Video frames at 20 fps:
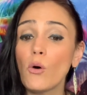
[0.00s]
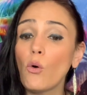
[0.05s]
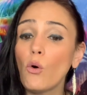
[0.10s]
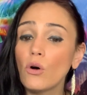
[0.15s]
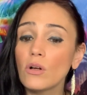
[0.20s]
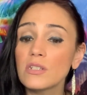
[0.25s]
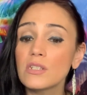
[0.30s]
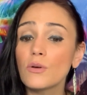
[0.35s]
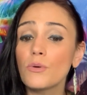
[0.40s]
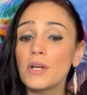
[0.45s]

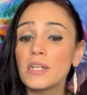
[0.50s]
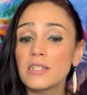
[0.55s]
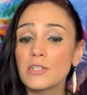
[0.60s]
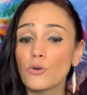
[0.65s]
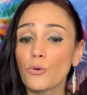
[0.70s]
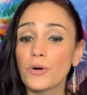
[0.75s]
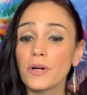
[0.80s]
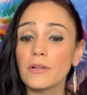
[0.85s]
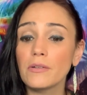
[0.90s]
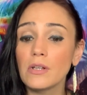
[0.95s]
also
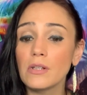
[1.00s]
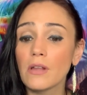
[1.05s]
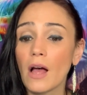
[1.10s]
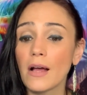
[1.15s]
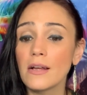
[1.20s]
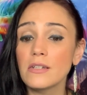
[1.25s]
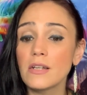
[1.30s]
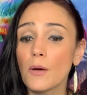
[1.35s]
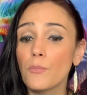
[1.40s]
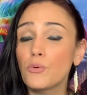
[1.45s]
historically
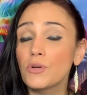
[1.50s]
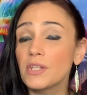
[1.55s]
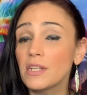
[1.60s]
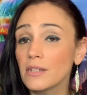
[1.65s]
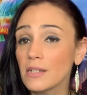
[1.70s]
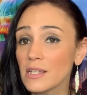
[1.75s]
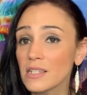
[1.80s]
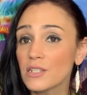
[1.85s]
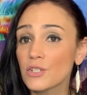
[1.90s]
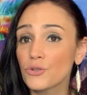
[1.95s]
lined up with the
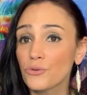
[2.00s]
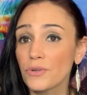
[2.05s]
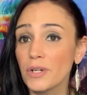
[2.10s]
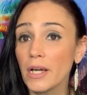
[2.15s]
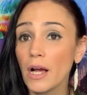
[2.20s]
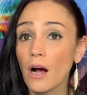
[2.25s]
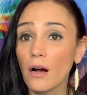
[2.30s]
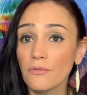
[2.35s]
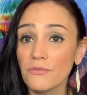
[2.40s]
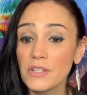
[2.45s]
history
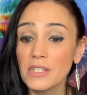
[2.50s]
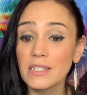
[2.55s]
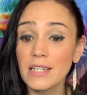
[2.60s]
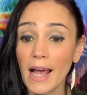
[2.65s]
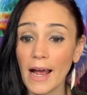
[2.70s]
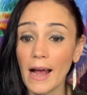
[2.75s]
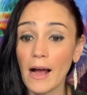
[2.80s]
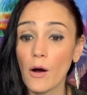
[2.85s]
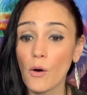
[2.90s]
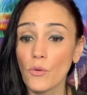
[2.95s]
of the
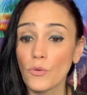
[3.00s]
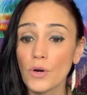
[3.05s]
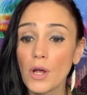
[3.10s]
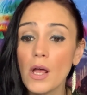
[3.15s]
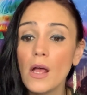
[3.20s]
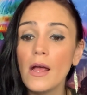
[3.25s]
town.